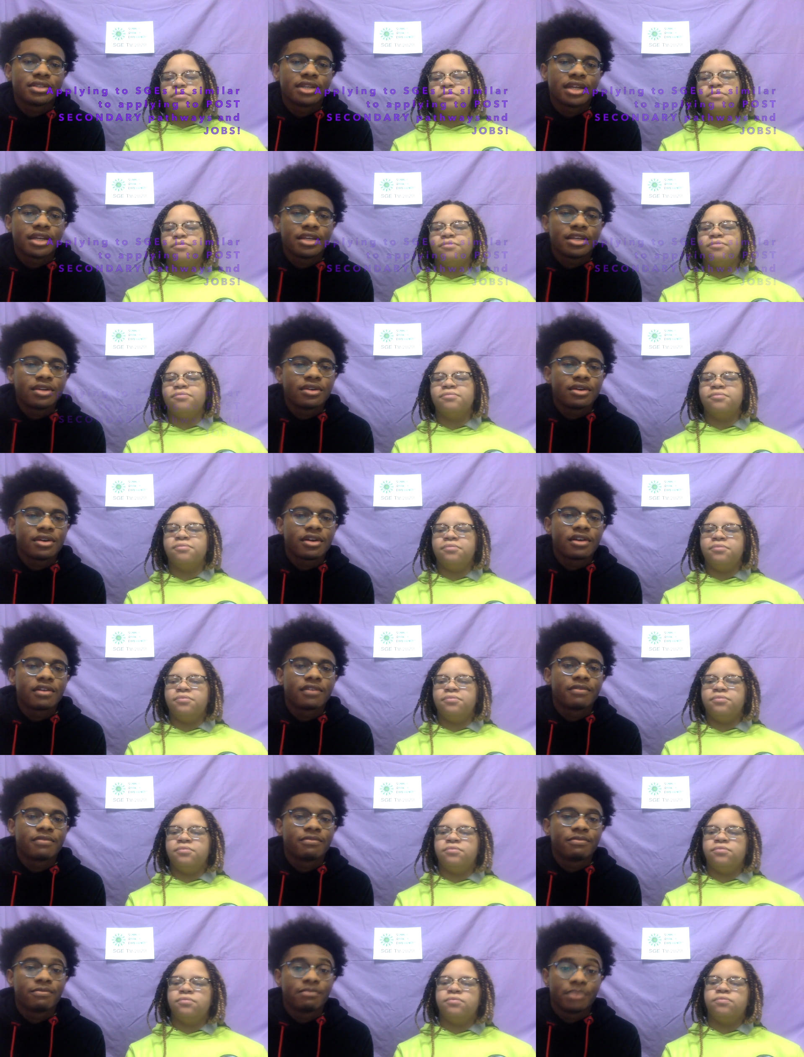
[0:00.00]
Speaker 1: that you are
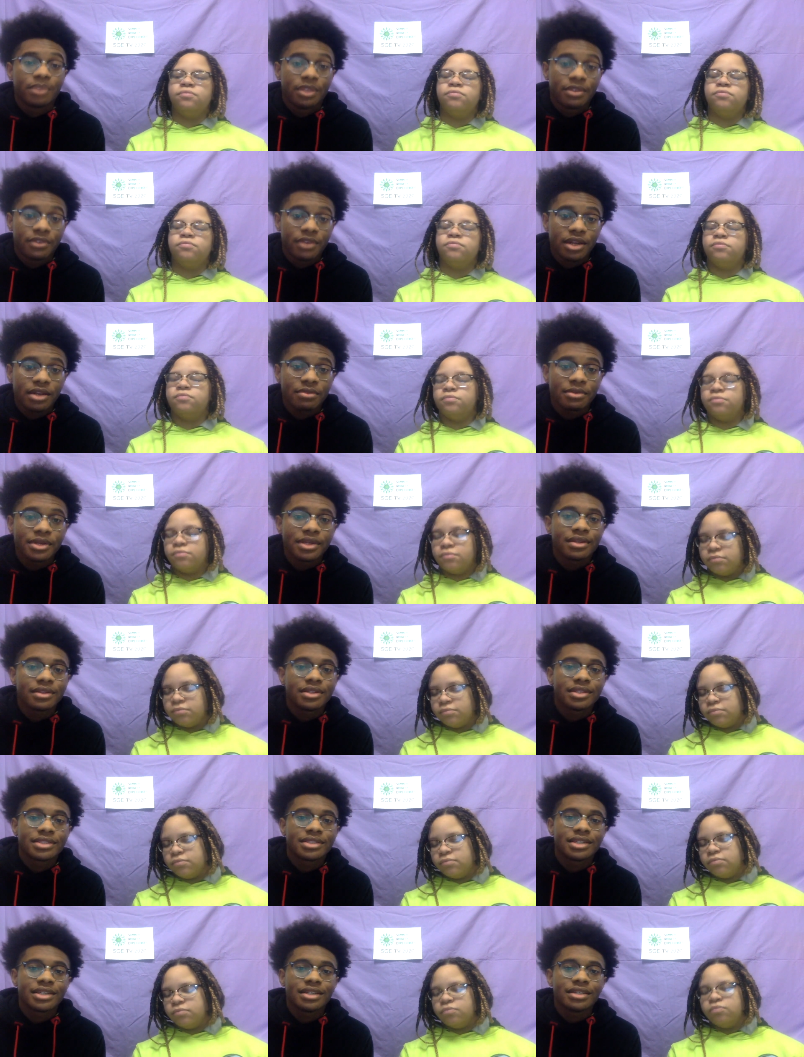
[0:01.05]
developing the
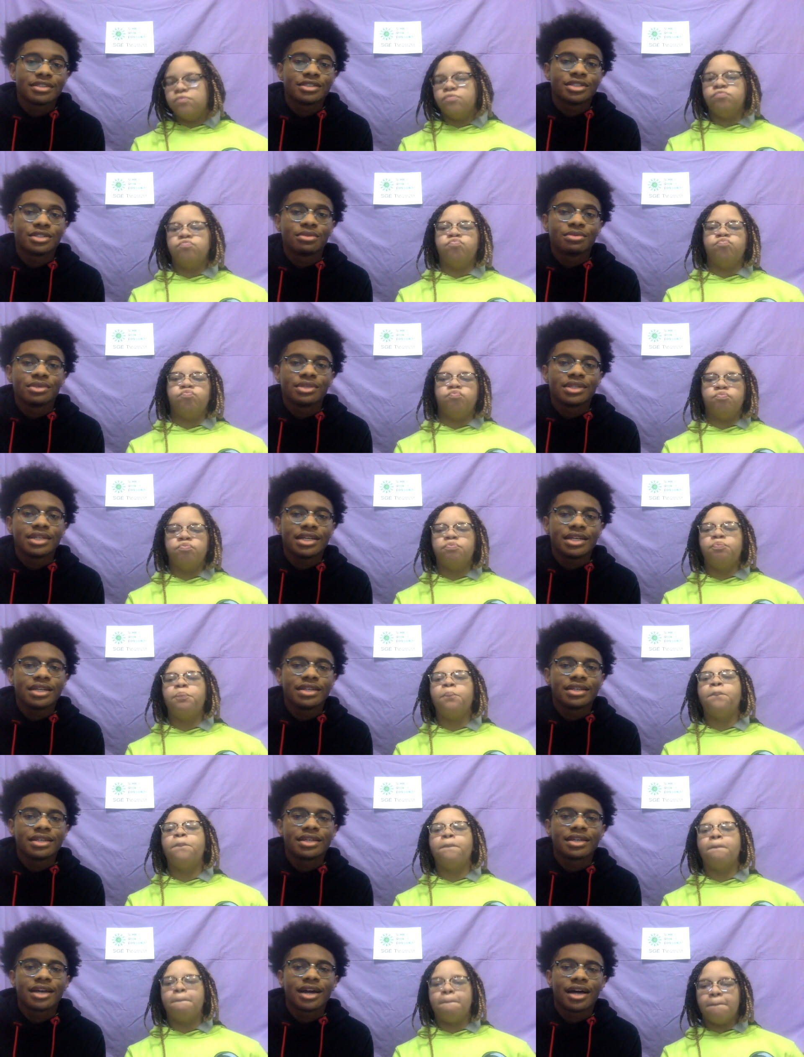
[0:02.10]
skills you will need
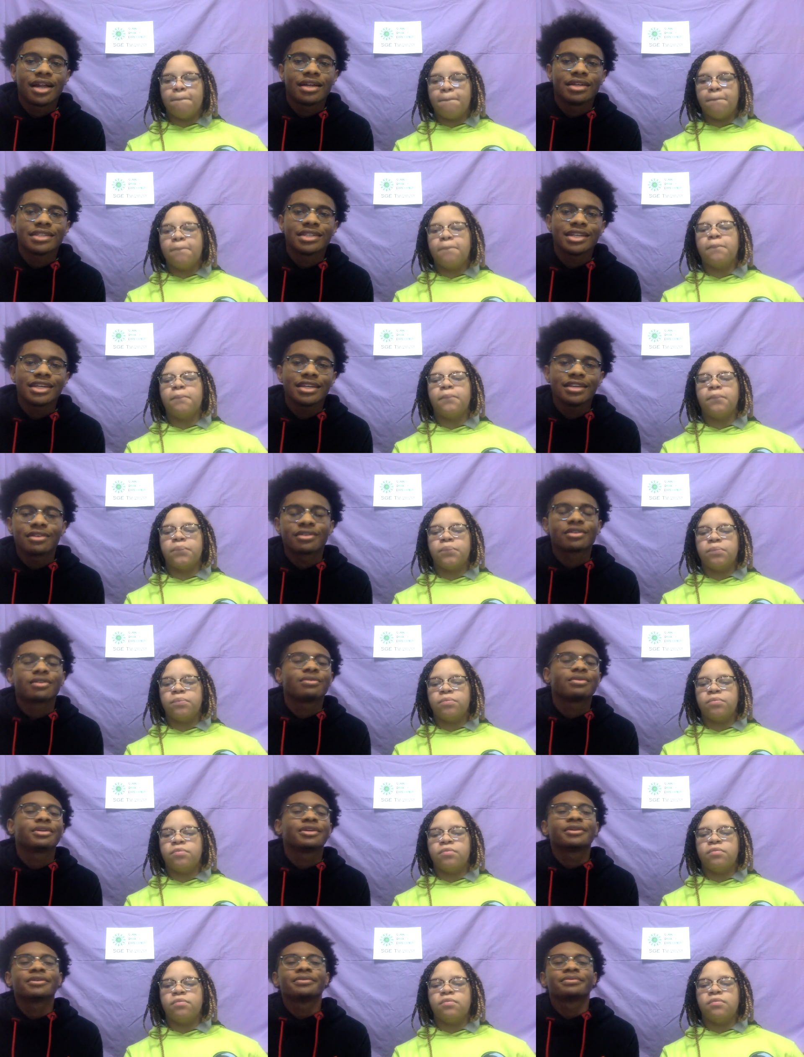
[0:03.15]
in college and your
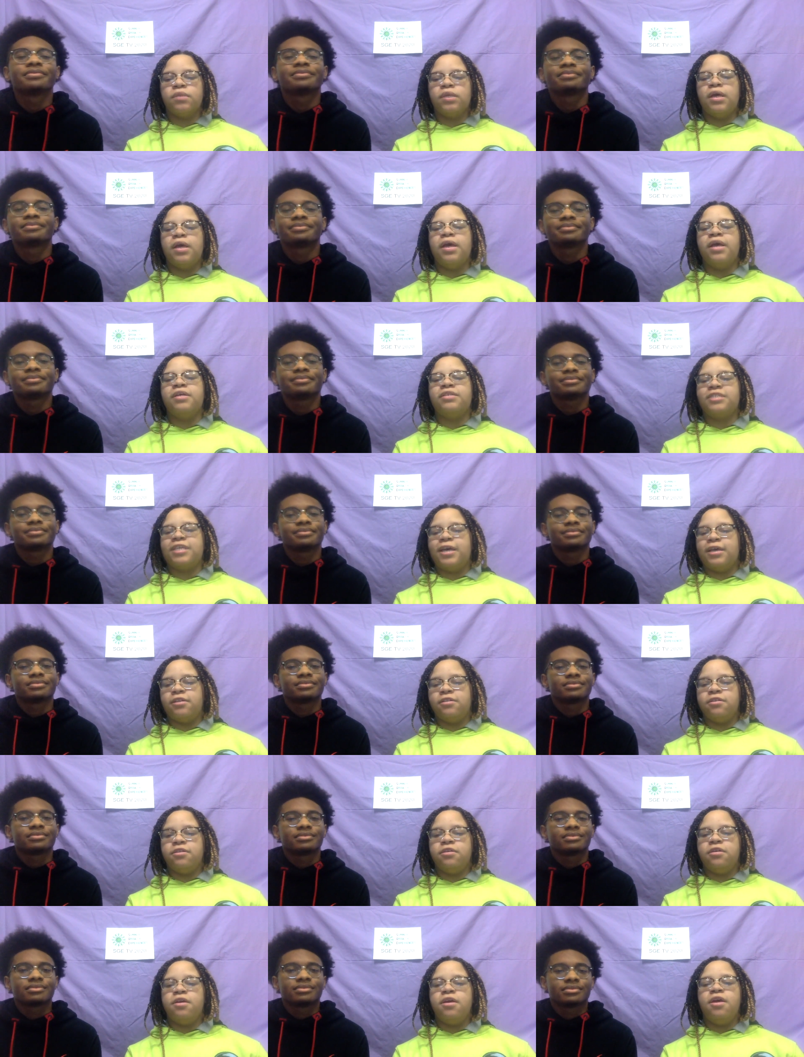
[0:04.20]
career.
Speaker 2: Exactly.
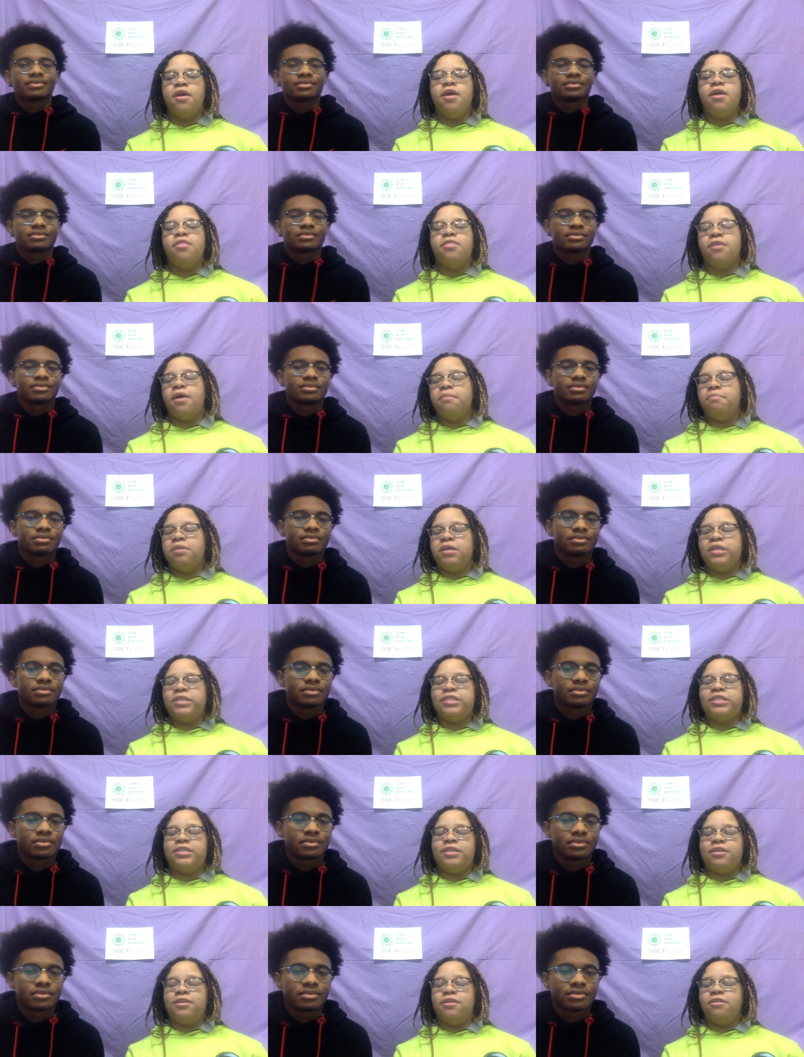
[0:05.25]
That being
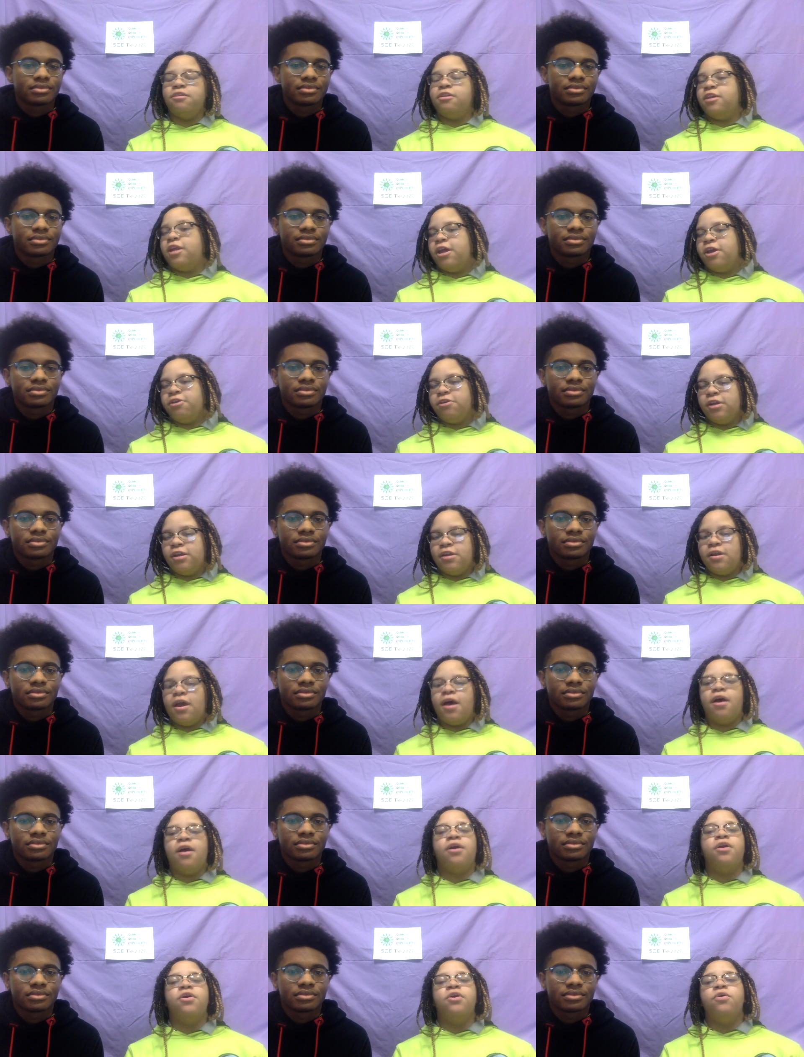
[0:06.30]
said, Darren and
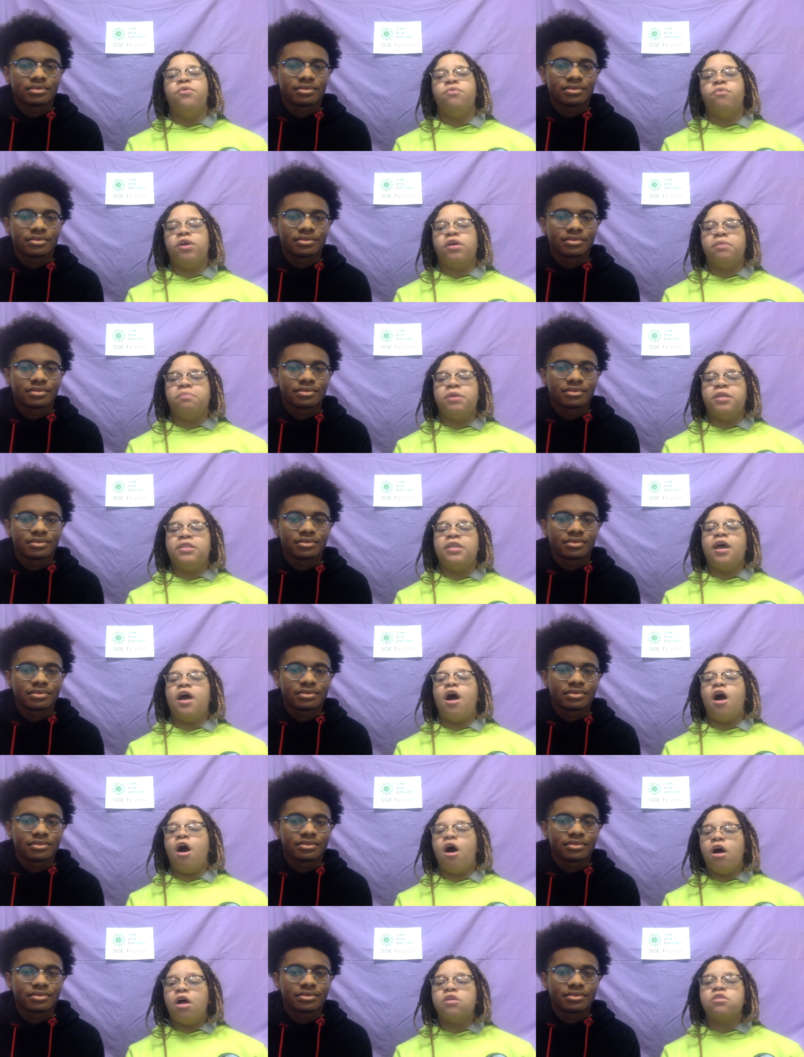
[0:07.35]
I recommend that
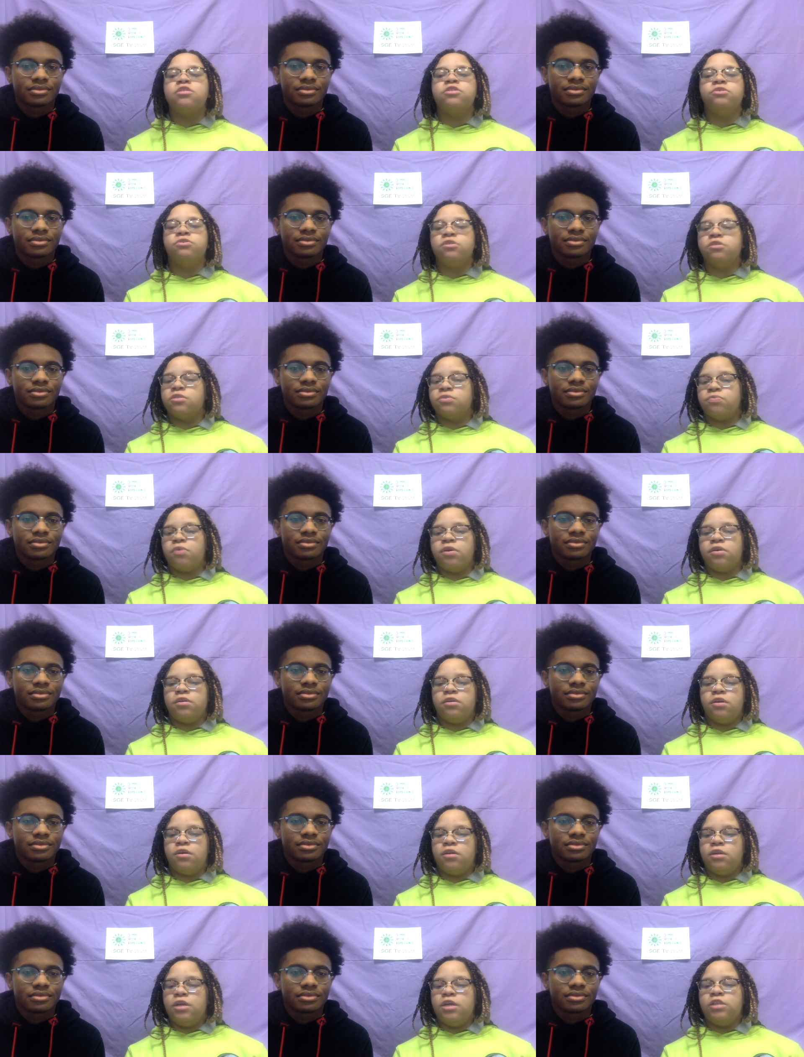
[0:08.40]
all students working
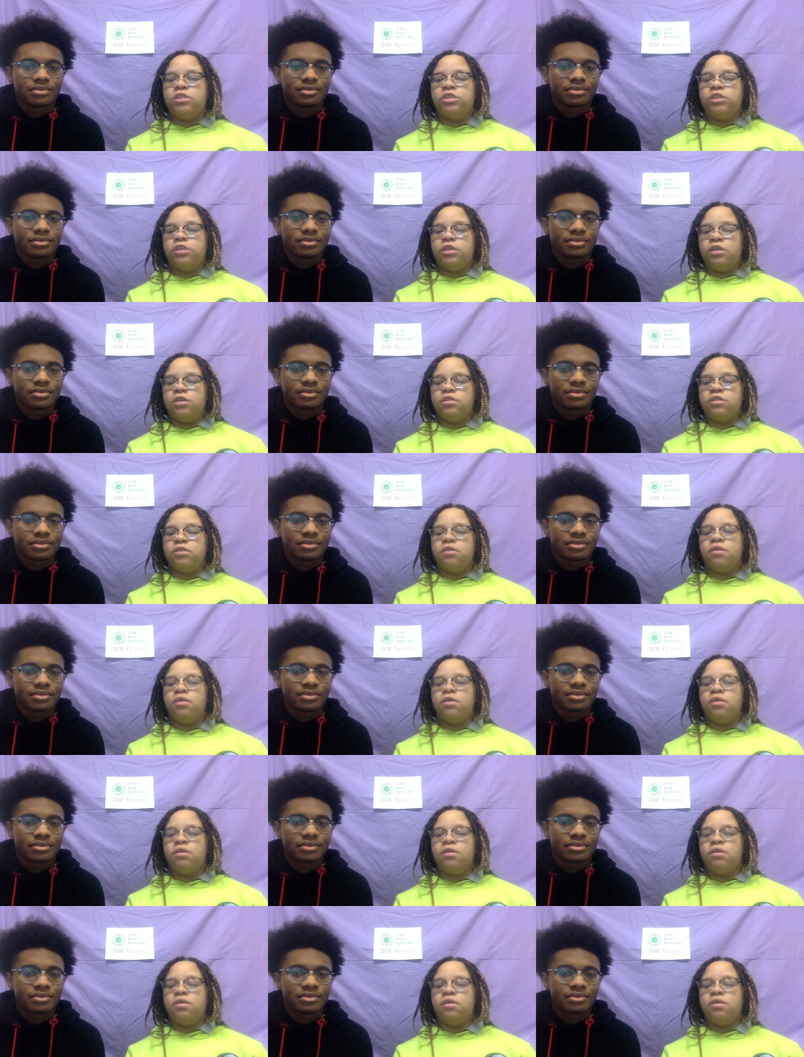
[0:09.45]
on the SGE